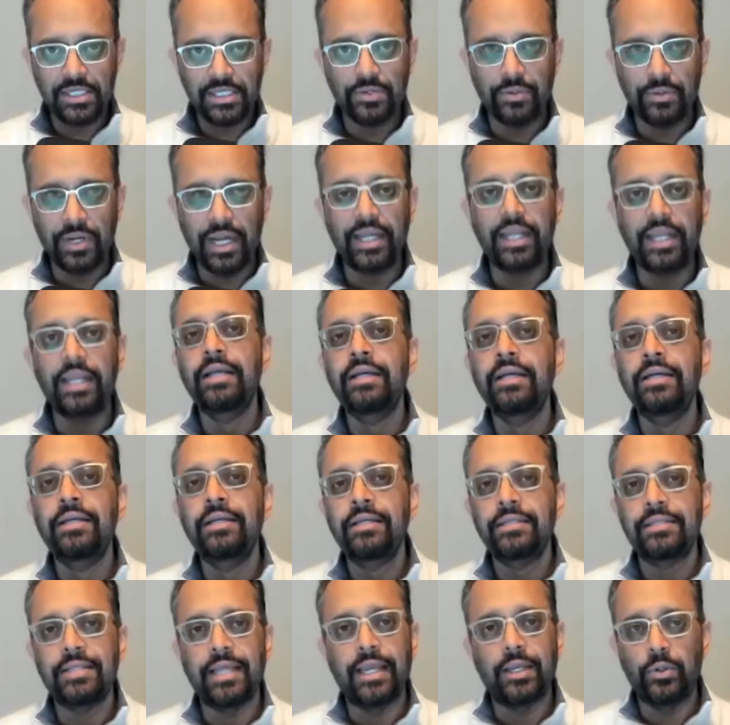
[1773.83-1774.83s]
right?
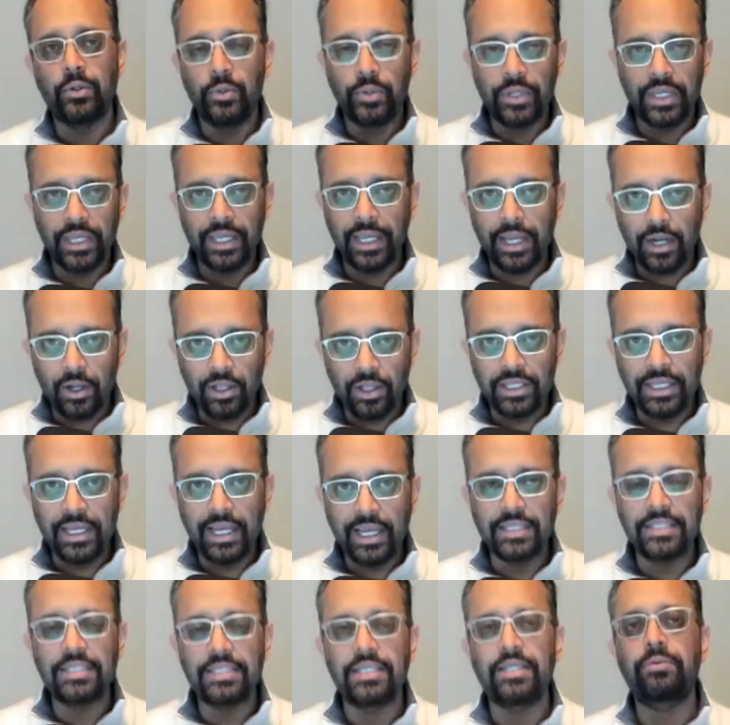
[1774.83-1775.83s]
It's like, who can get all the
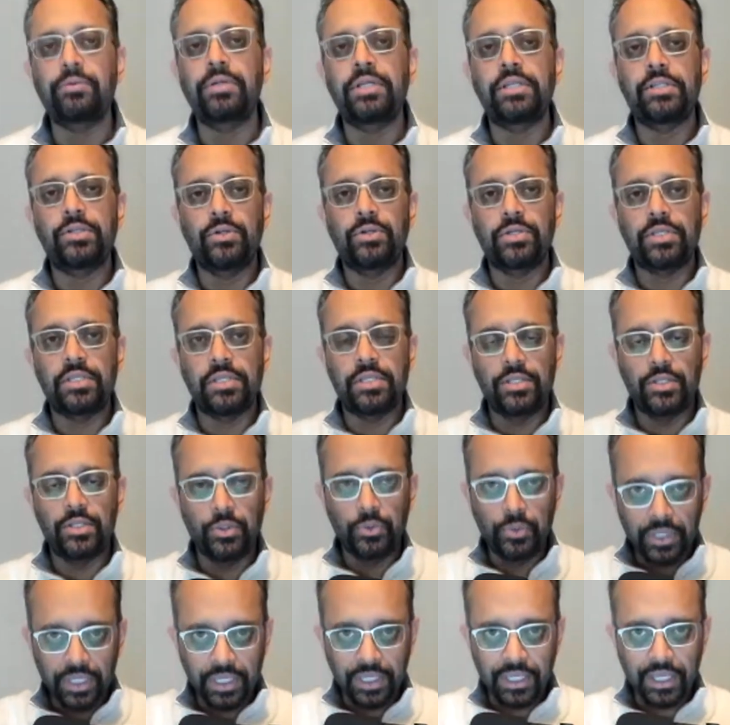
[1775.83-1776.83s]
IT resources? Who
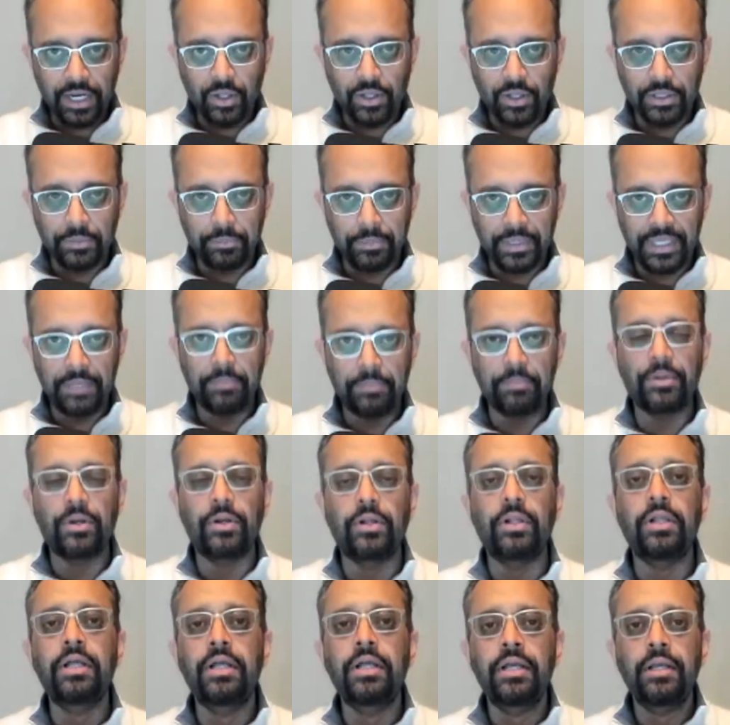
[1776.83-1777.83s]
can get all the people?
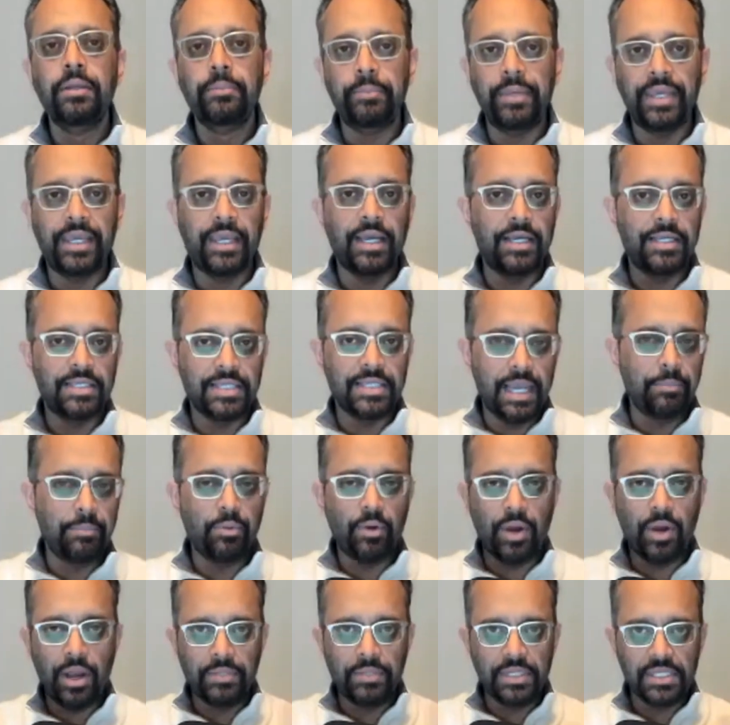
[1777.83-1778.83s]
Because I
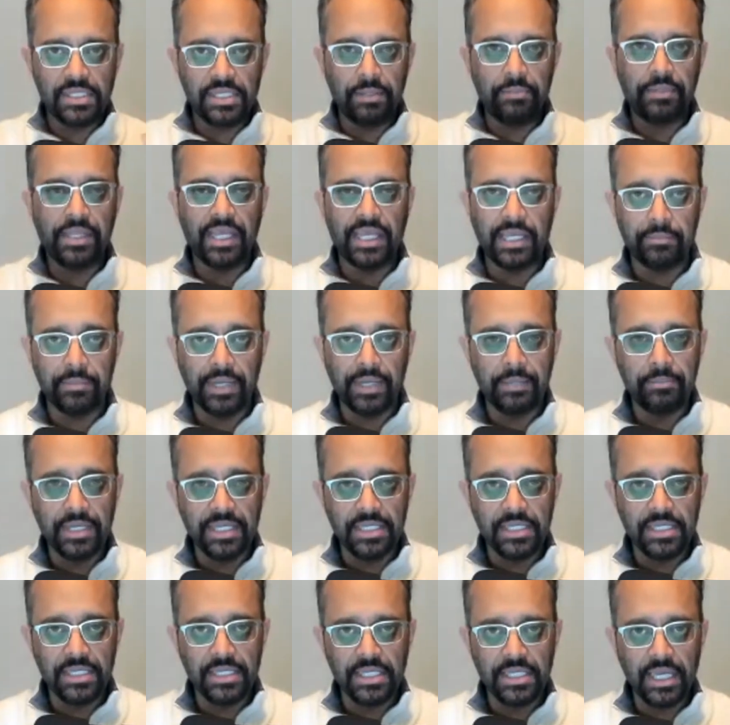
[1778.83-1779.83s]
promised something in my
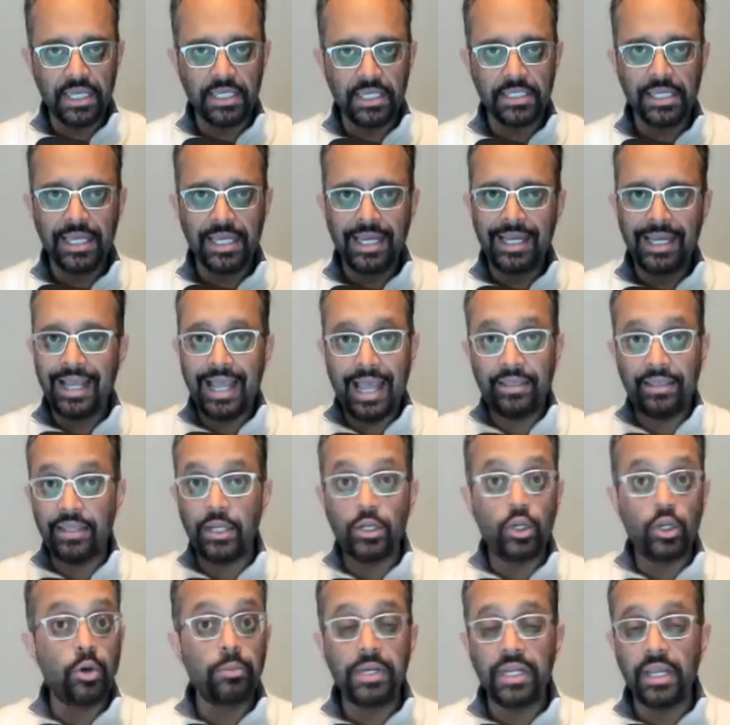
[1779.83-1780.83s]
business case. And then
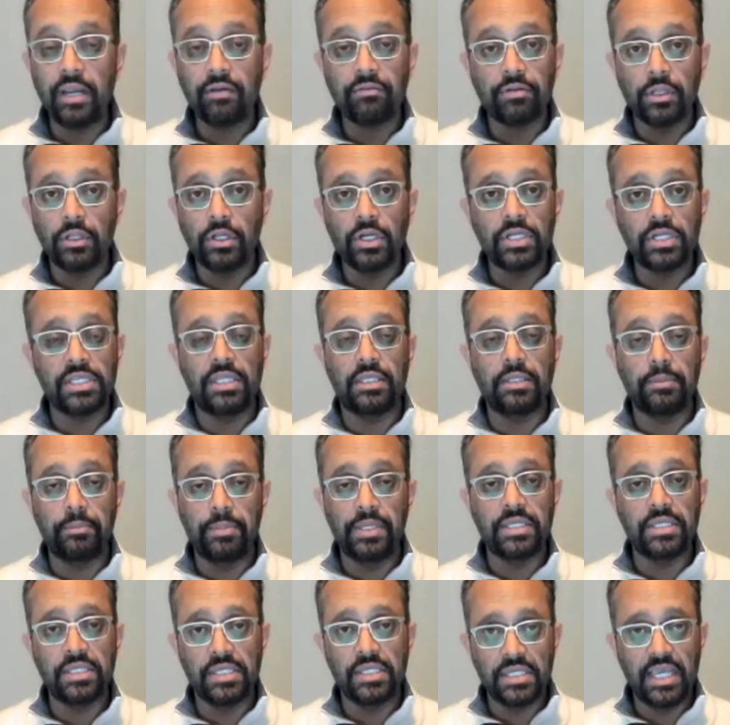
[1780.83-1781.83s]
nobody ever looks at the
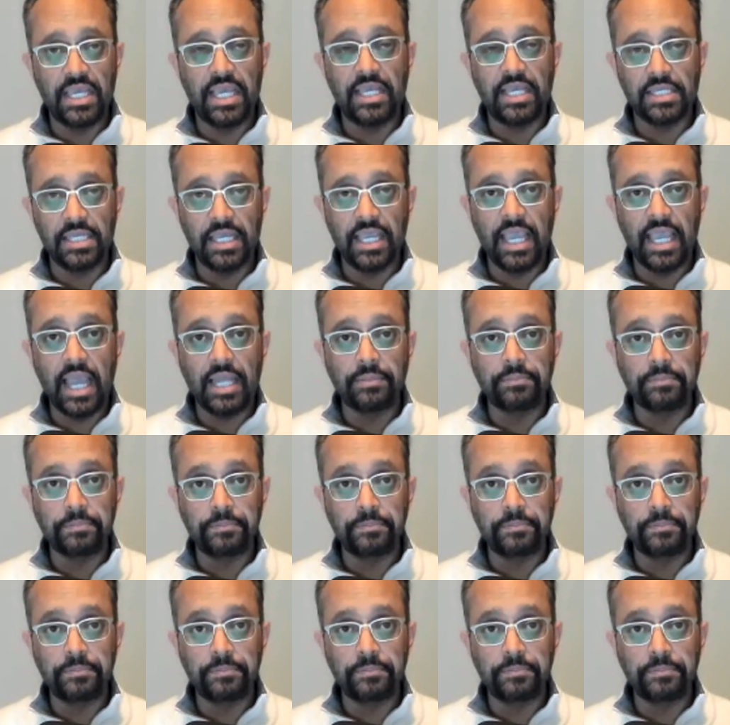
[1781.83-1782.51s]
business case again.